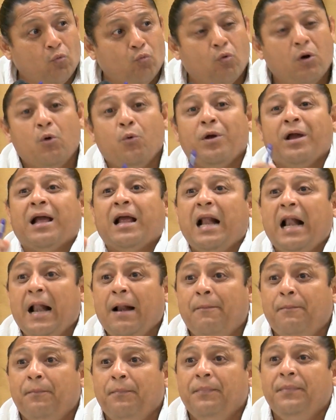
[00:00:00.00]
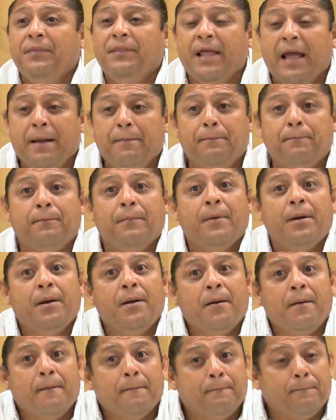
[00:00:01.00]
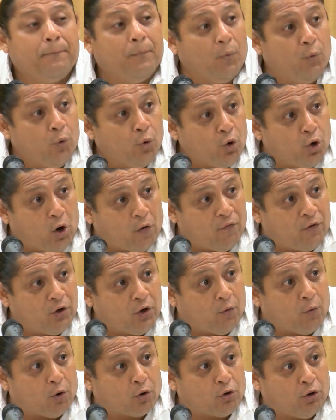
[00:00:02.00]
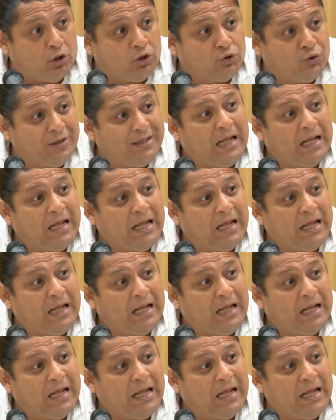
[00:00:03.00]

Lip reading: where we help them govern our country.